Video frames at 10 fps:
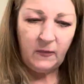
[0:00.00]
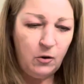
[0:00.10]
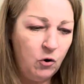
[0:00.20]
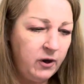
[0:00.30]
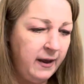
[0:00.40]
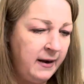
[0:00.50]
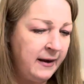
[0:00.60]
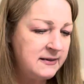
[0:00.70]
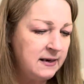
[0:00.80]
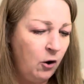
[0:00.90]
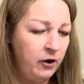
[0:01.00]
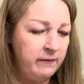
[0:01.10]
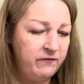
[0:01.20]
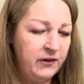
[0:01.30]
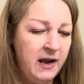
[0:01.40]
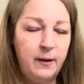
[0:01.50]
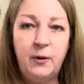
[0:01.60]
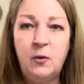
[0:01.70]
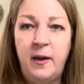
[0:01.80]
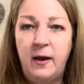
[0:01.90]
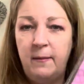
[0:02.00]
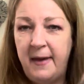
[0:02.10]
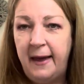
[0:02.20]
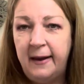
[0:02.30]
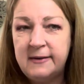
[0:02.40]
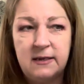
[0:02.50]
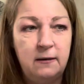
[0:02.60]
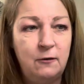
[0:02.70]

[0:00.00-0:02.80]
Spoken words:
Okay, next I got an inflatable mermaid.